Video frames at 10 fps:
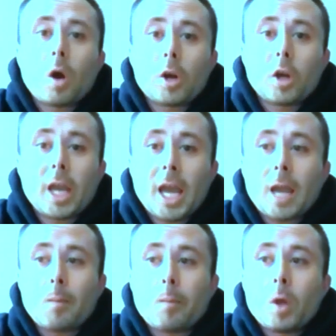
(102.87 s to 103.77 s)
on your
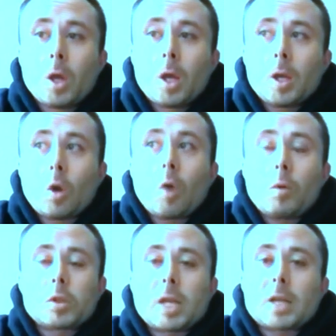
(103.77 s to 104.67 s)
game, you're
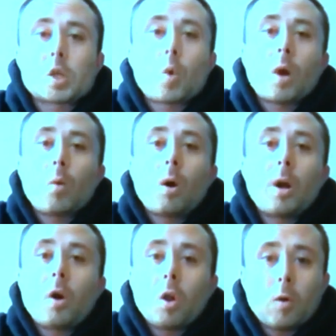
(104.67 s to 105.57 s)
almost at square
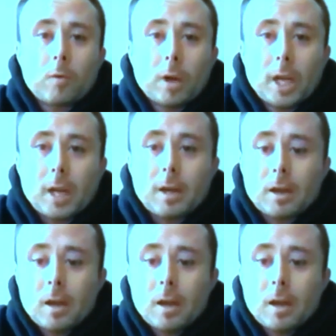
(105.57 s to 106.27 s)
one all over again.